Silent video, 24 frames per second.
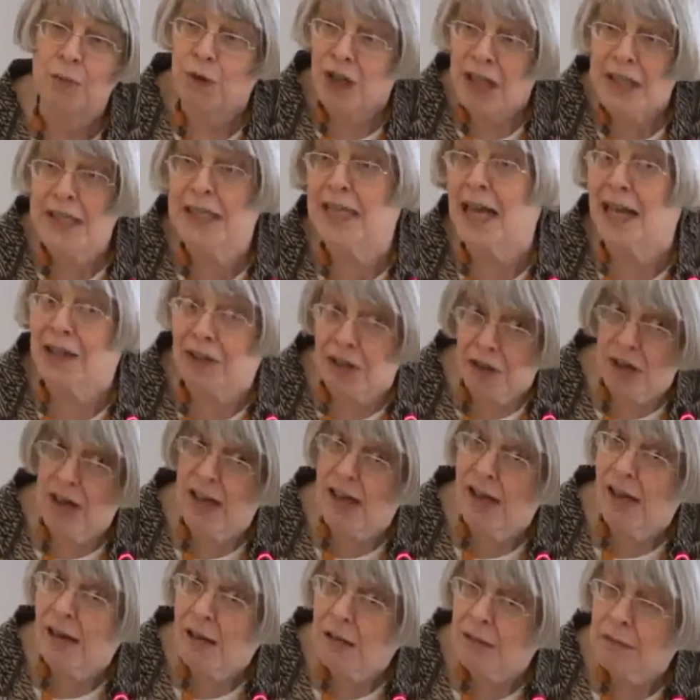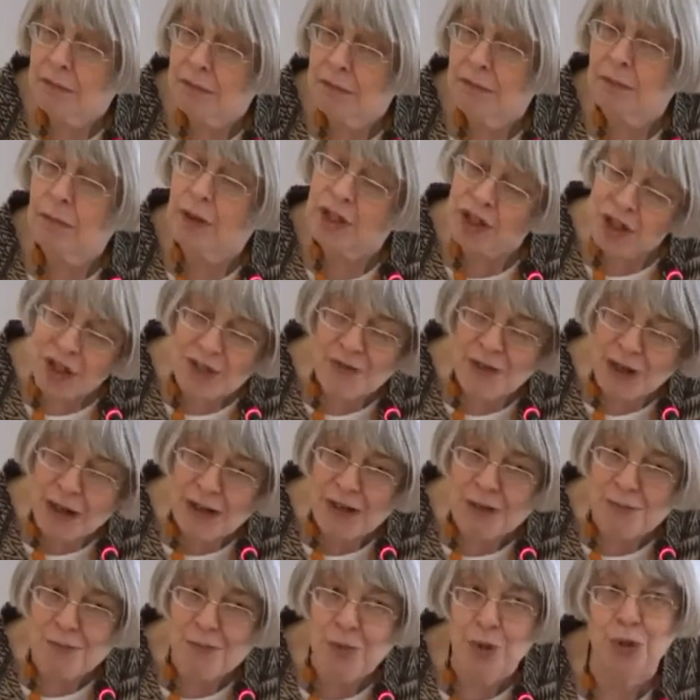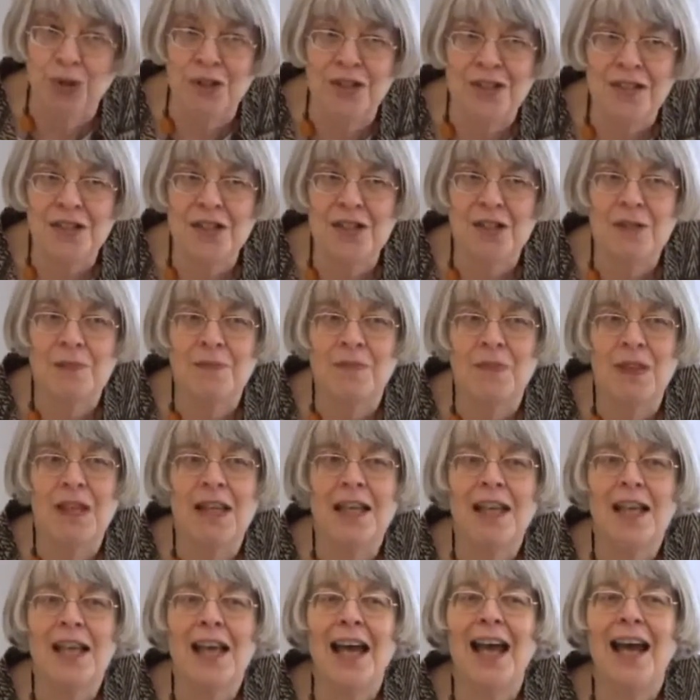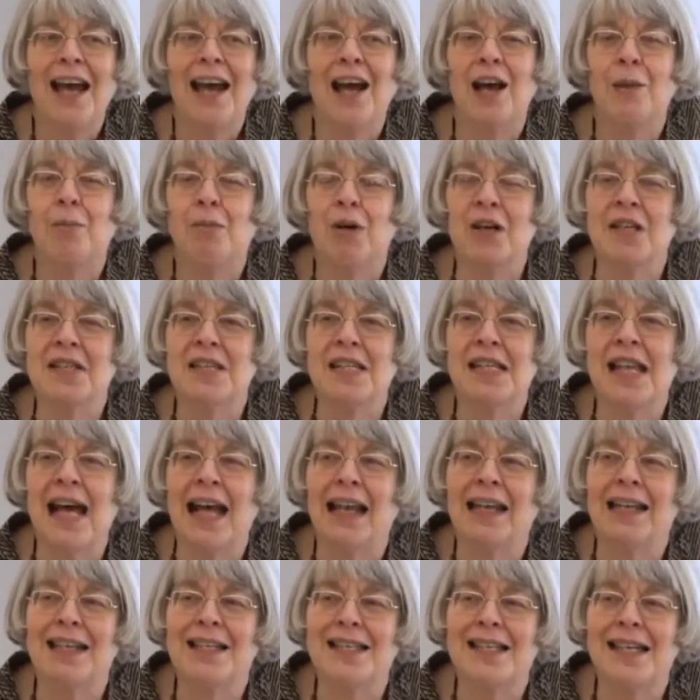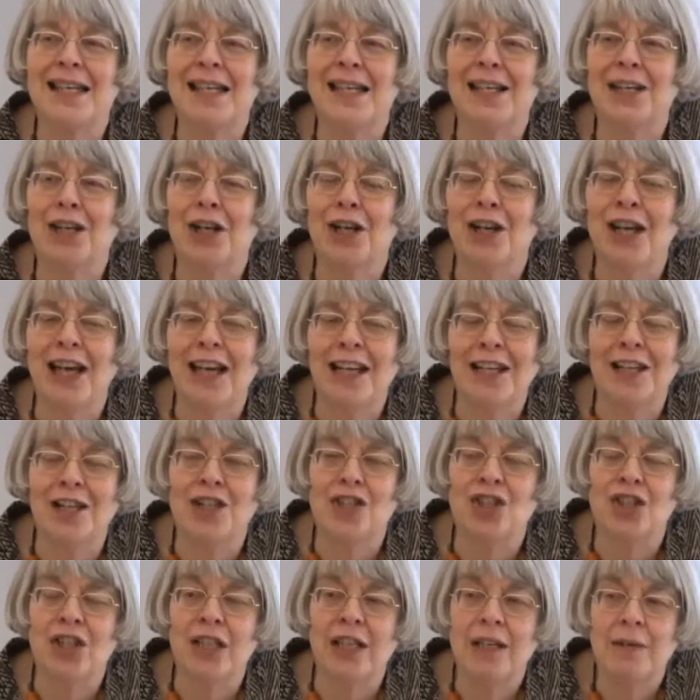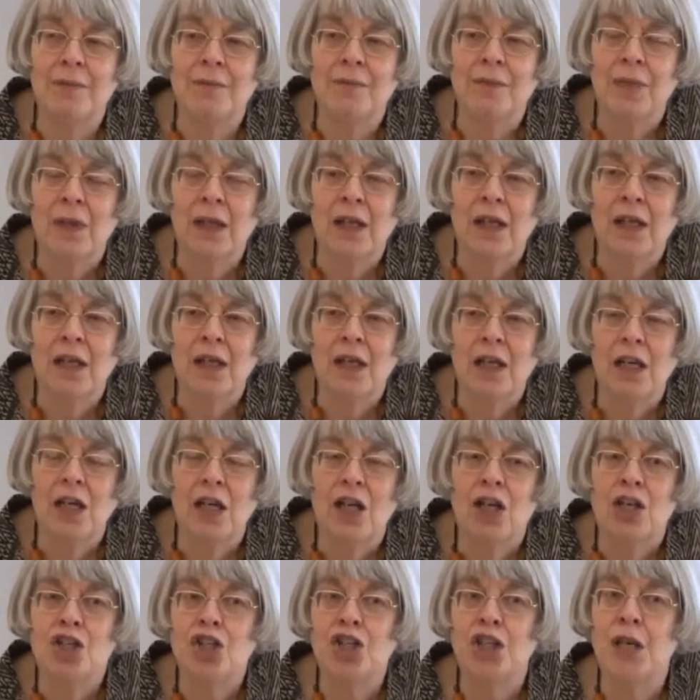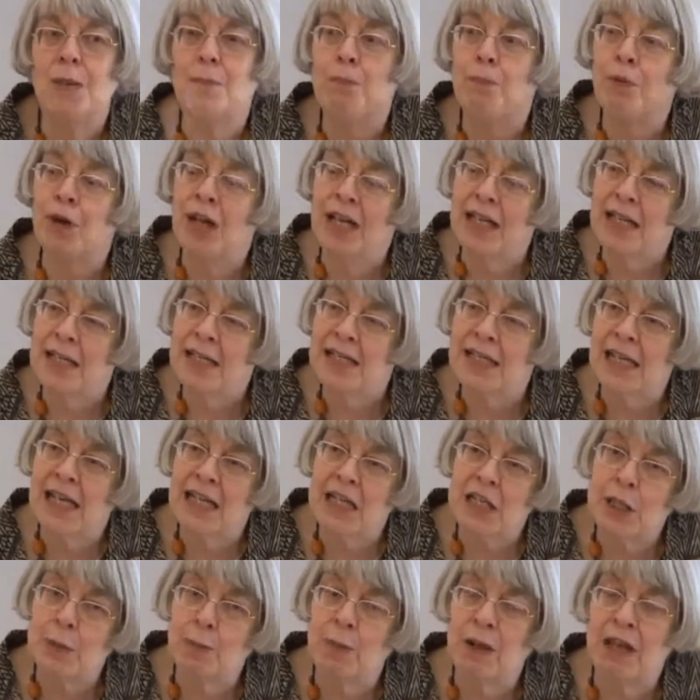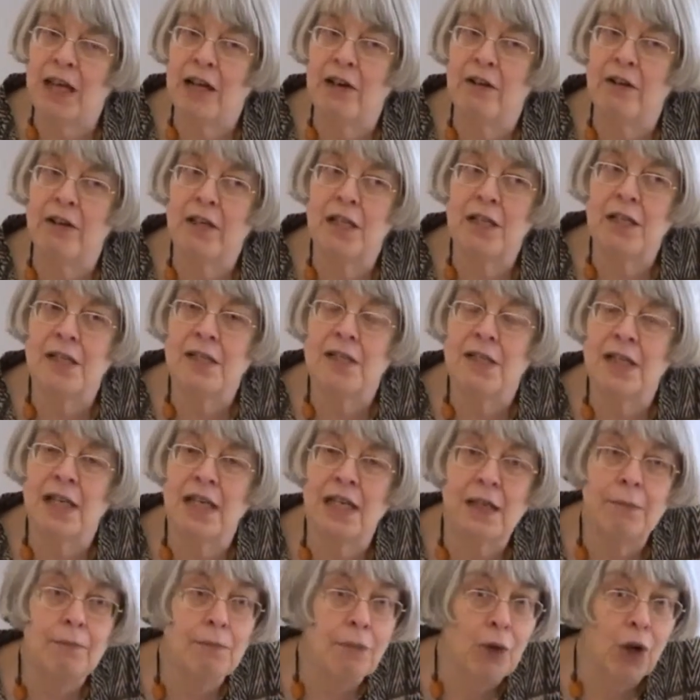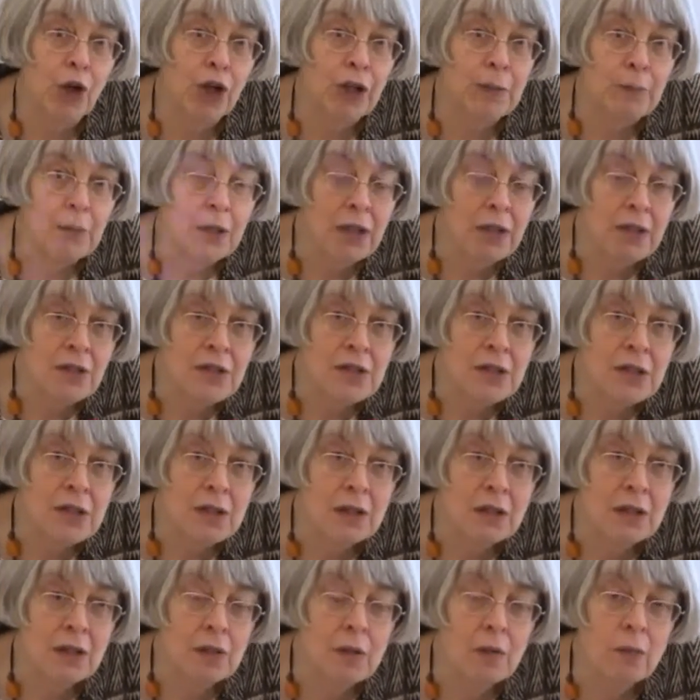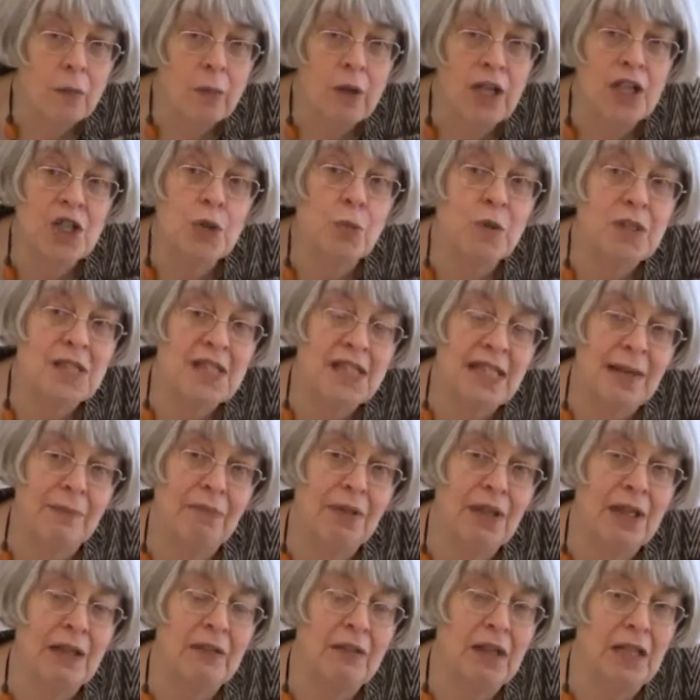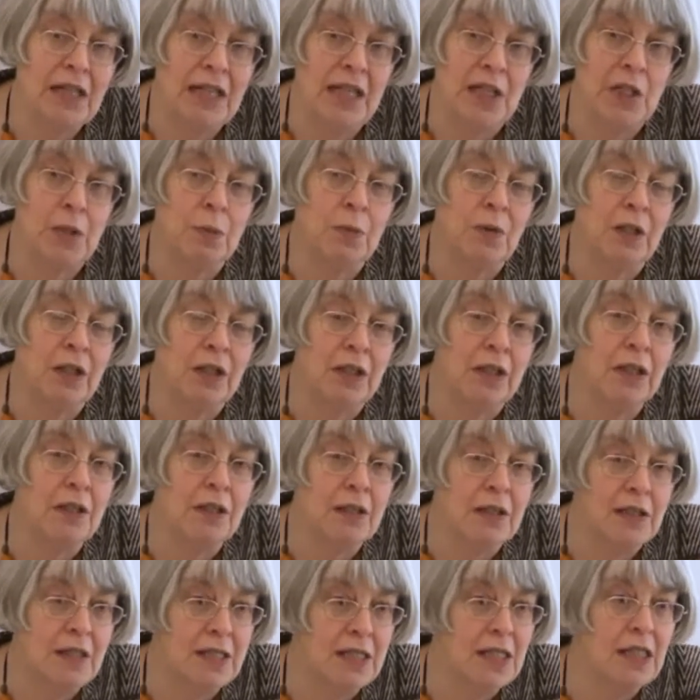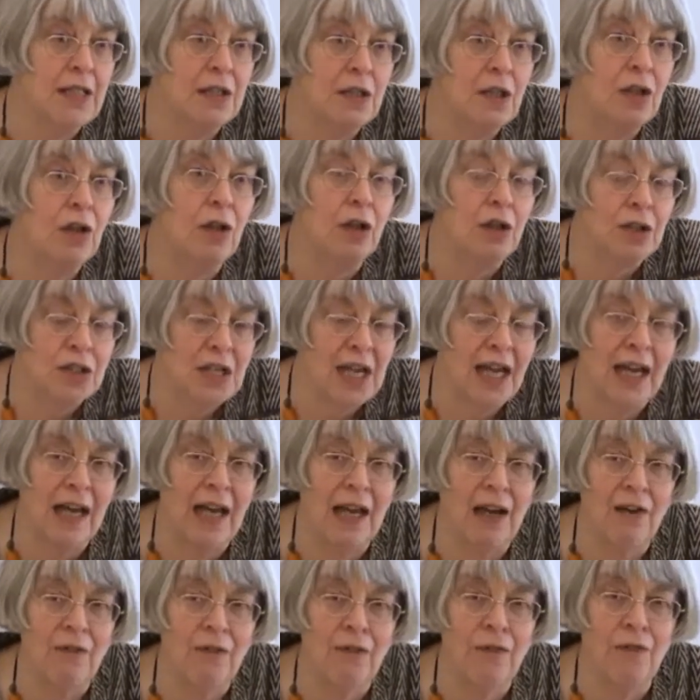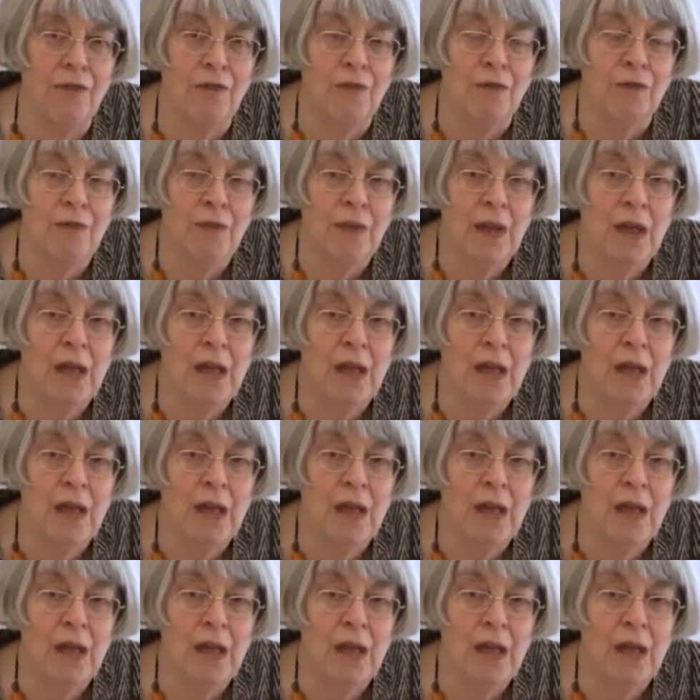She brings Andrea, which is very important, her personality and her energy. She brings experience in employment, which was something the network did not have.